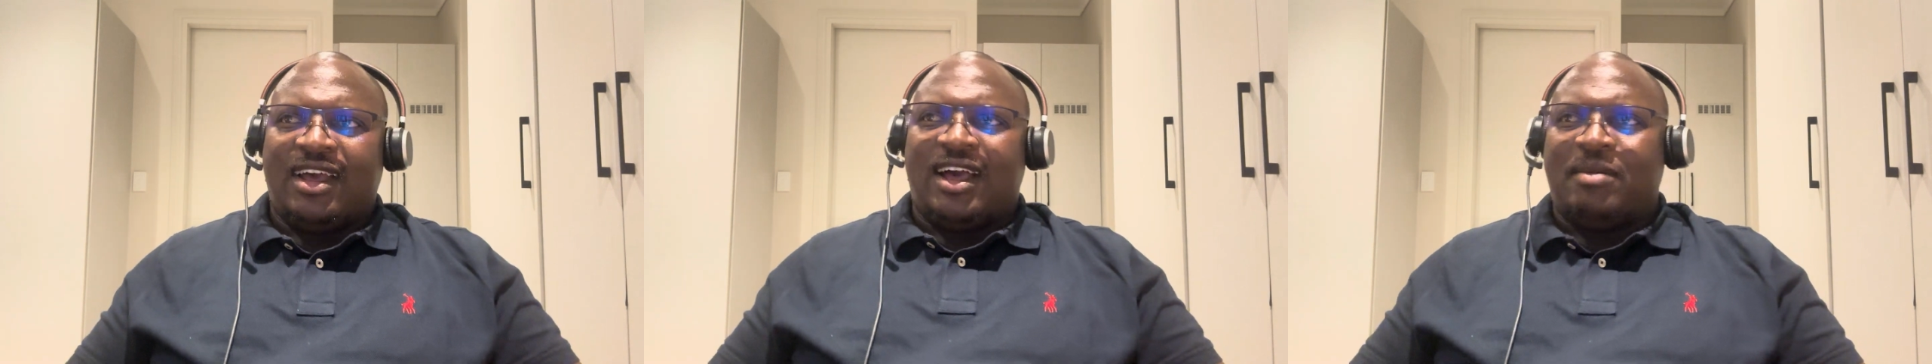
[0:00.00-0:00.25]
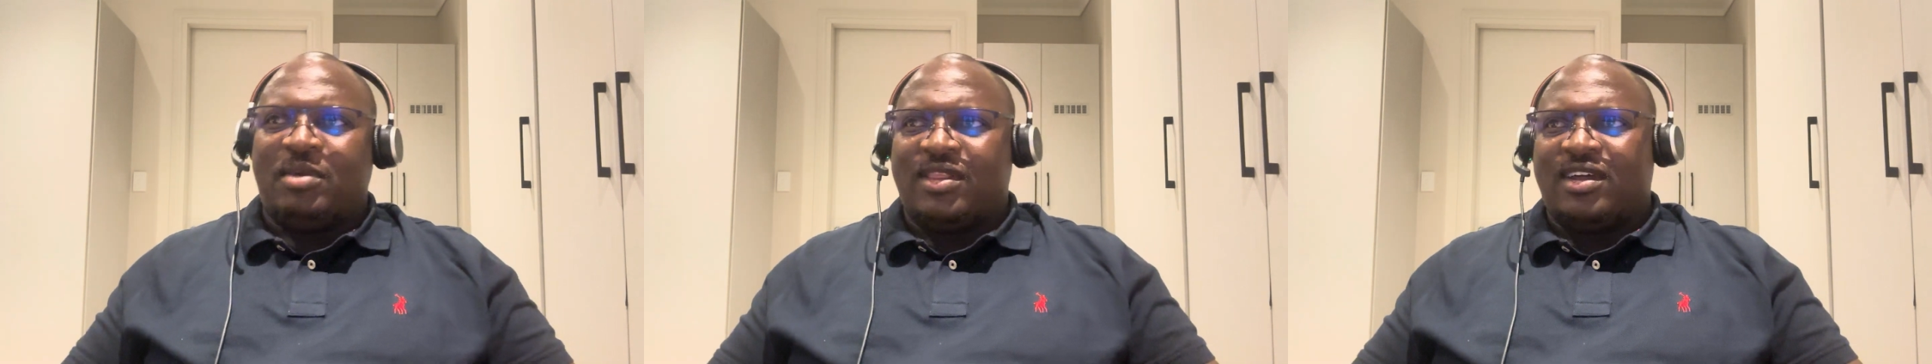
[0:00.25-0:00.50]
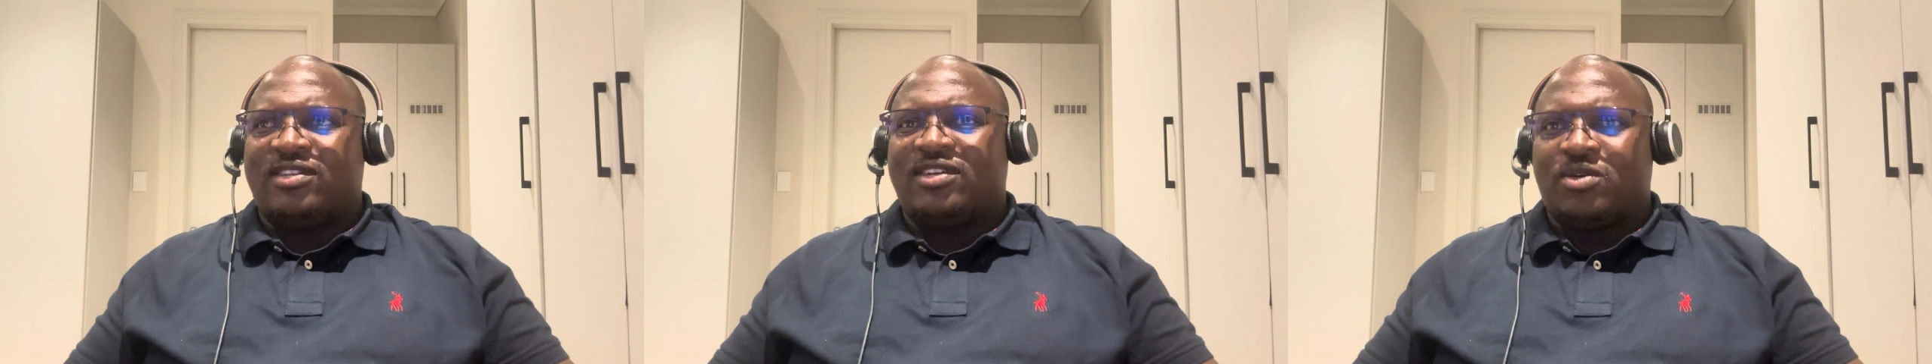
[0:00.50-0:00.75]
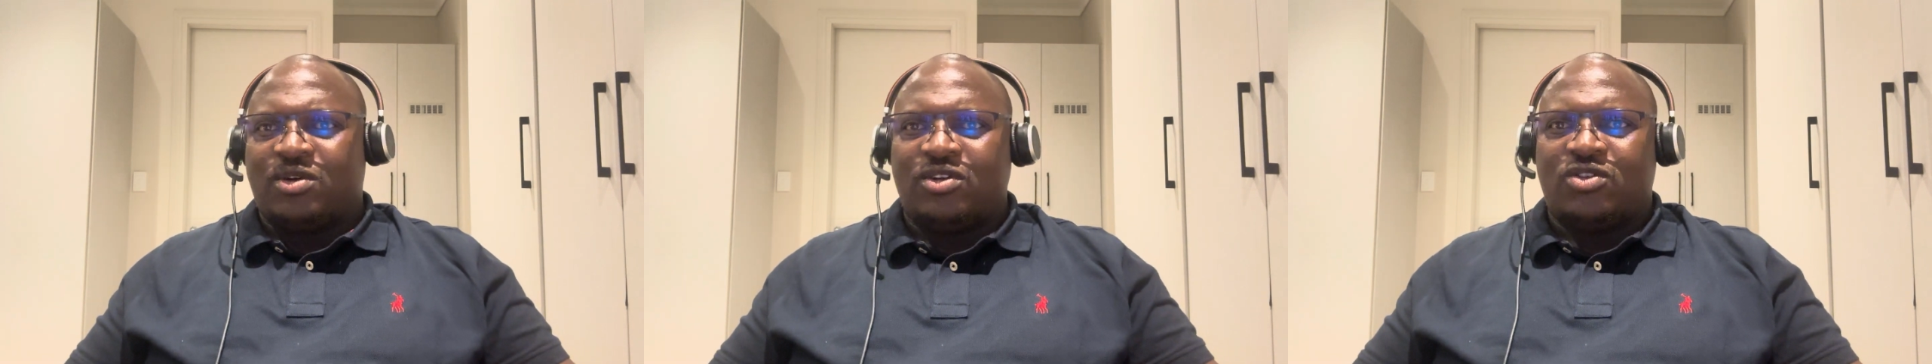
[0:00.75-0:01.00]
I mean, that is
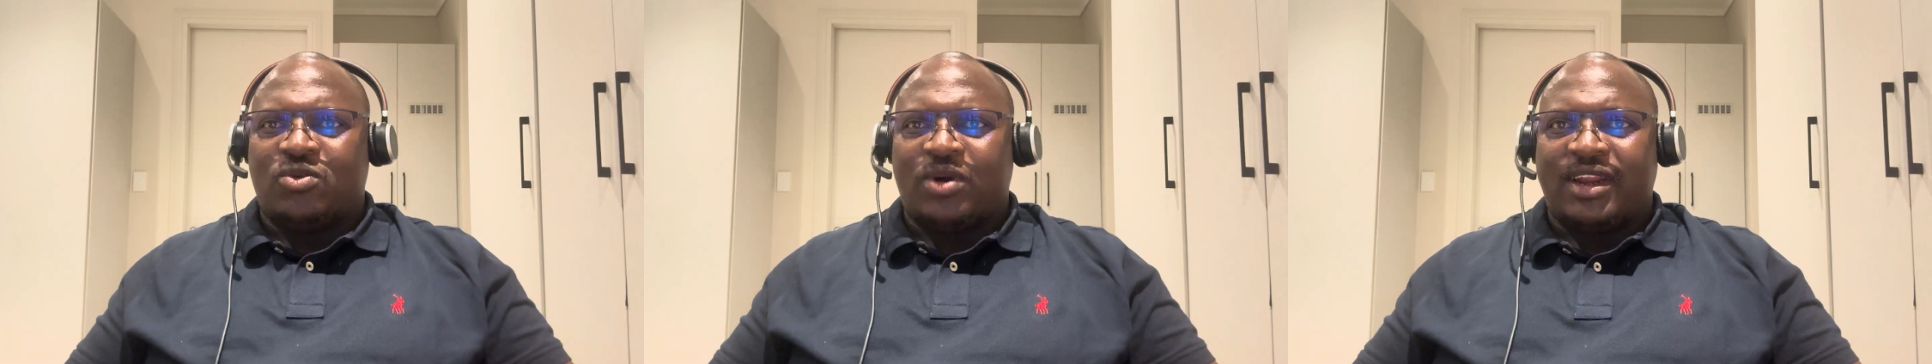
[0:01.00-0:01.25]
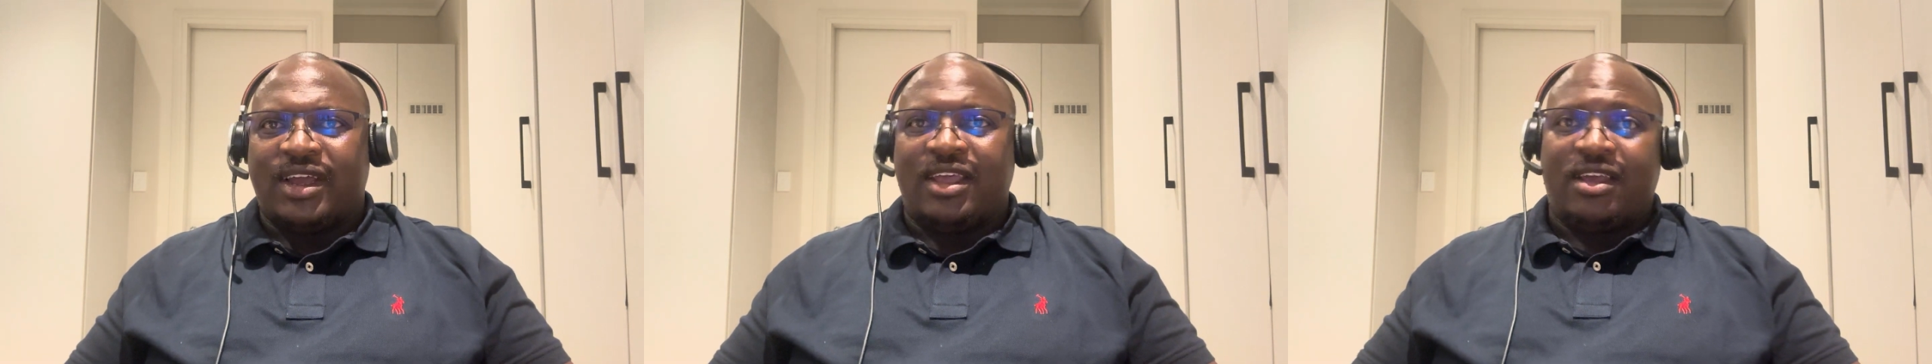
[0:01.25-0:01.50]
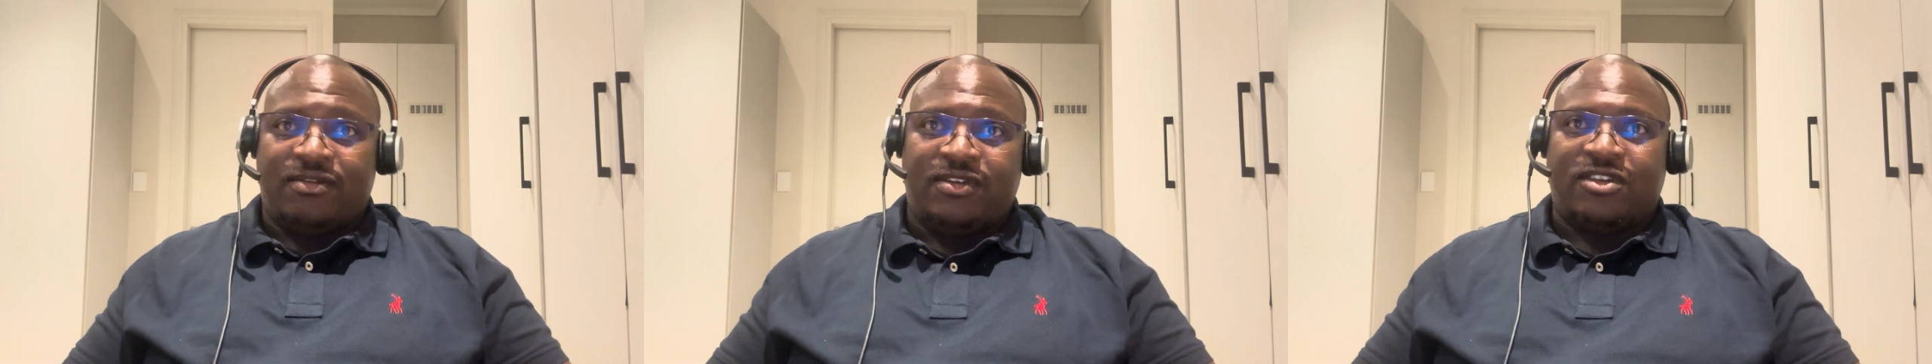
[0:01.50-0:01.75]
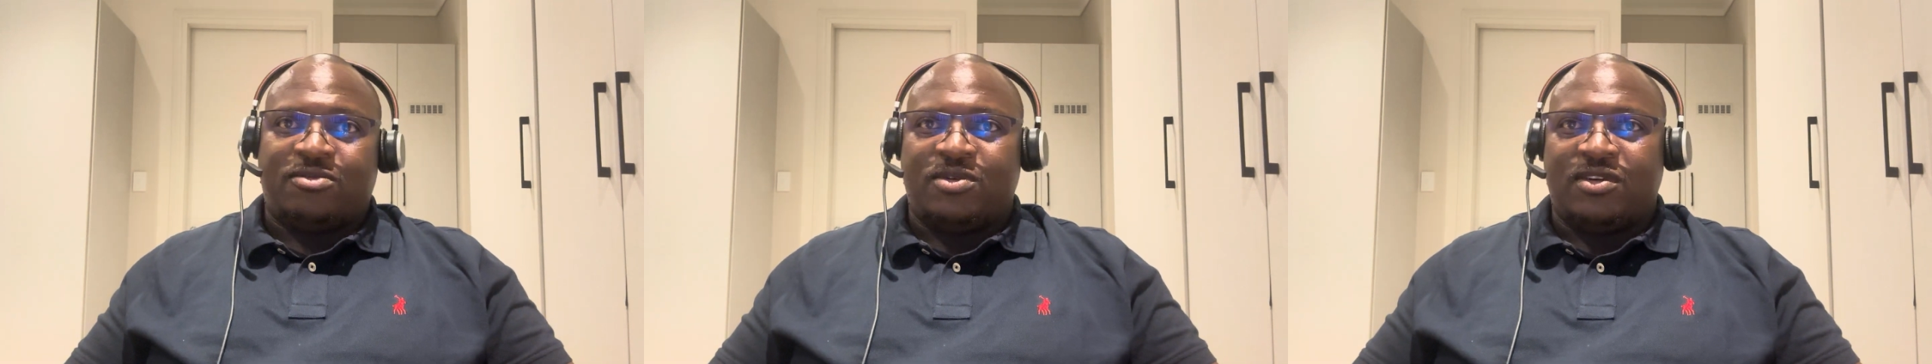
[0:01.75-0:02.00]
according to what I have
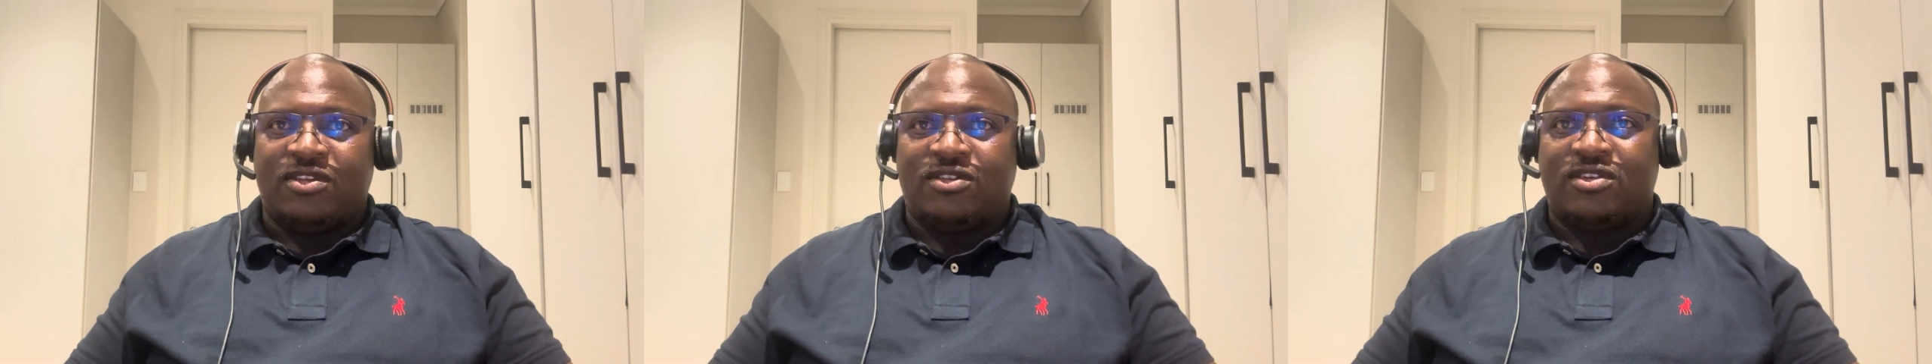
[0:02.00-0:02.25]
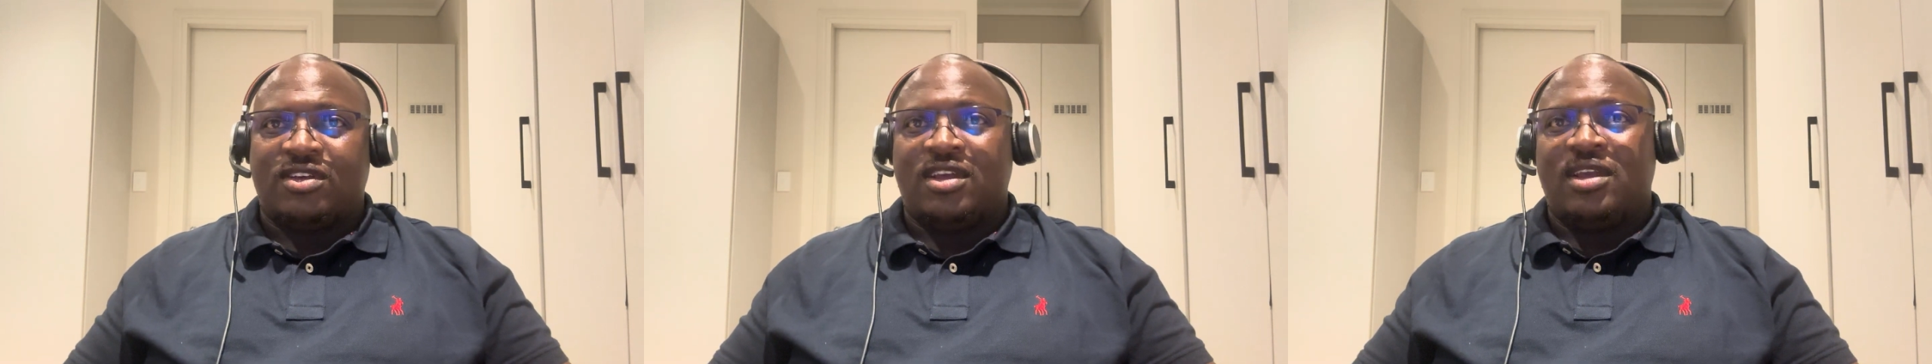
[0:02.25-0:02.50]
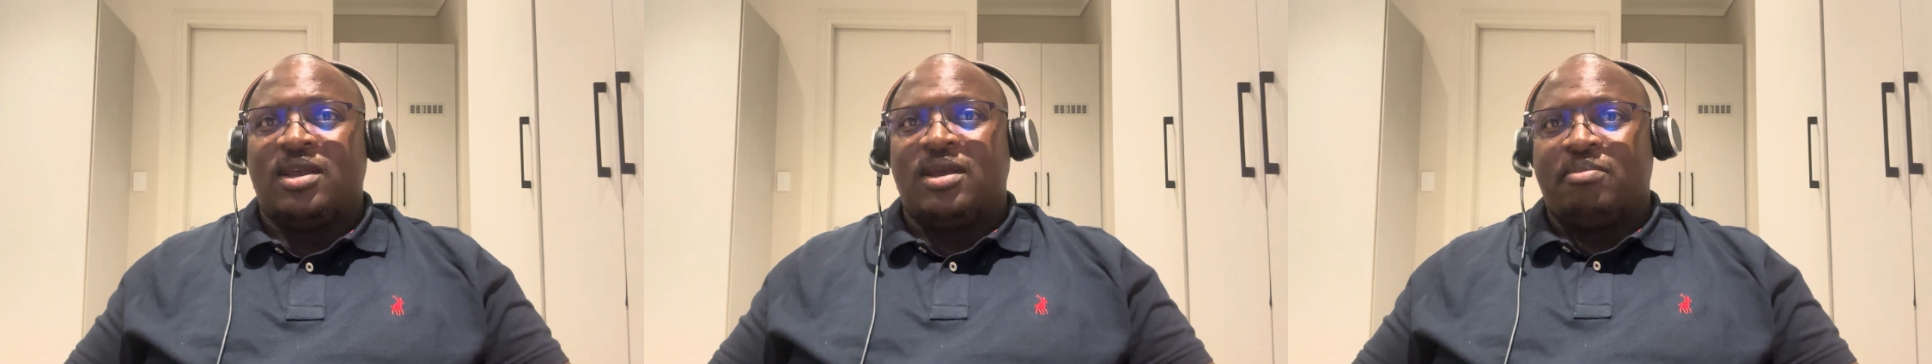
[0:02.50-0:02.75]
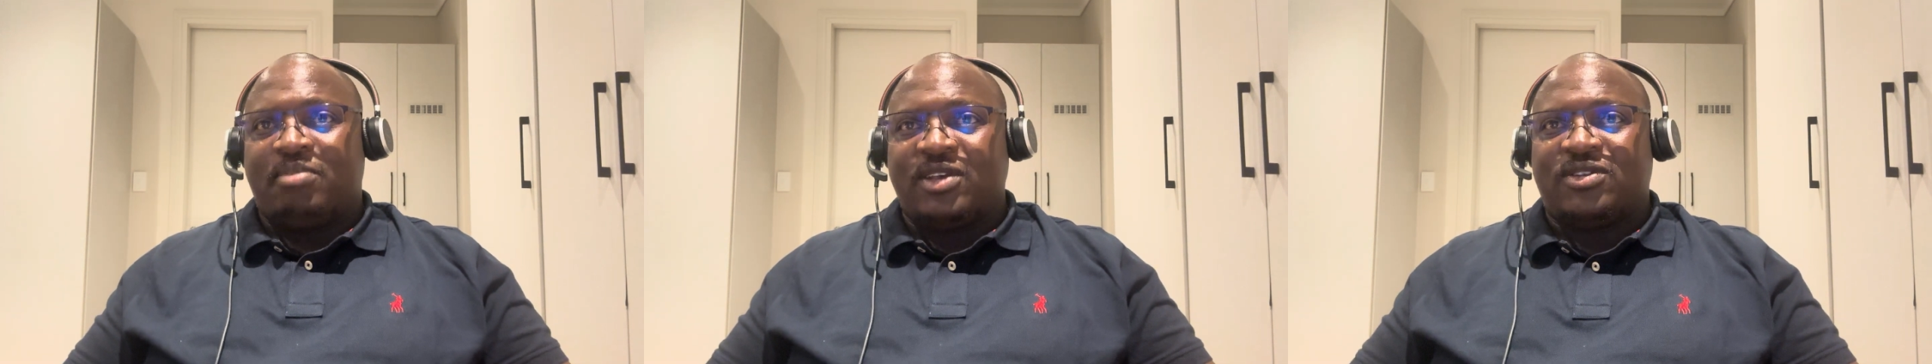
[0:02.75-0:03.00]
experienced
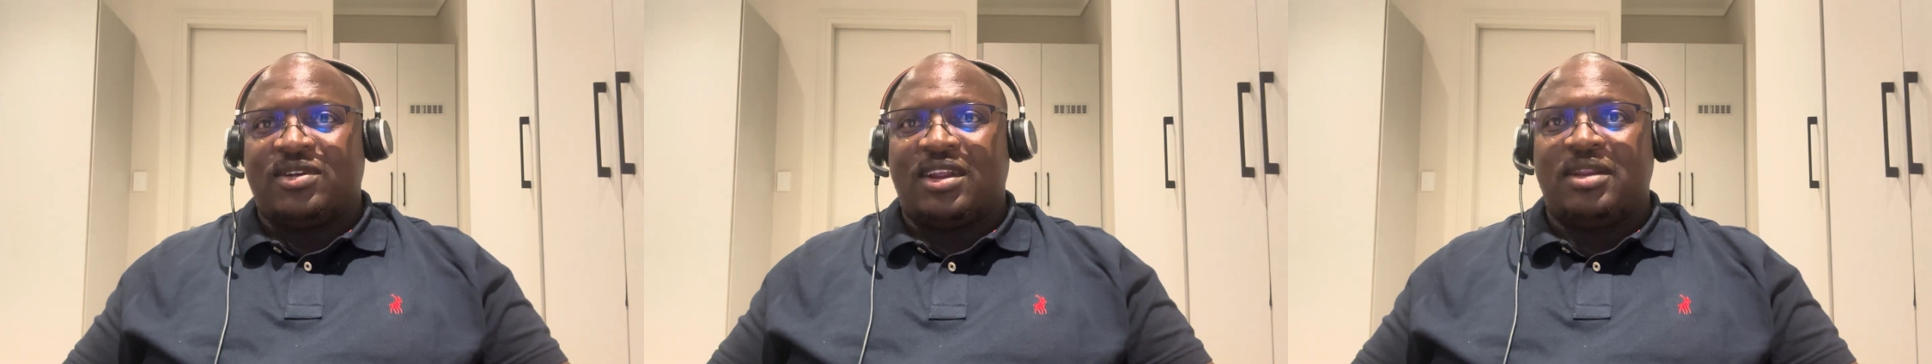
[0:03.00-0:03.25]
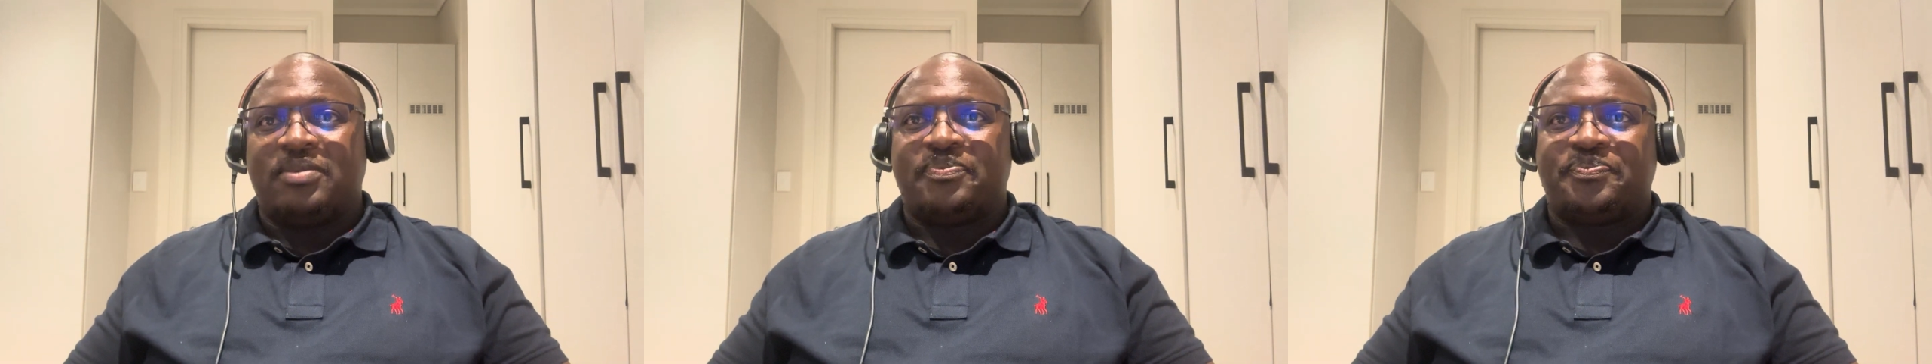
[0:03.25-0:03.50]
personally.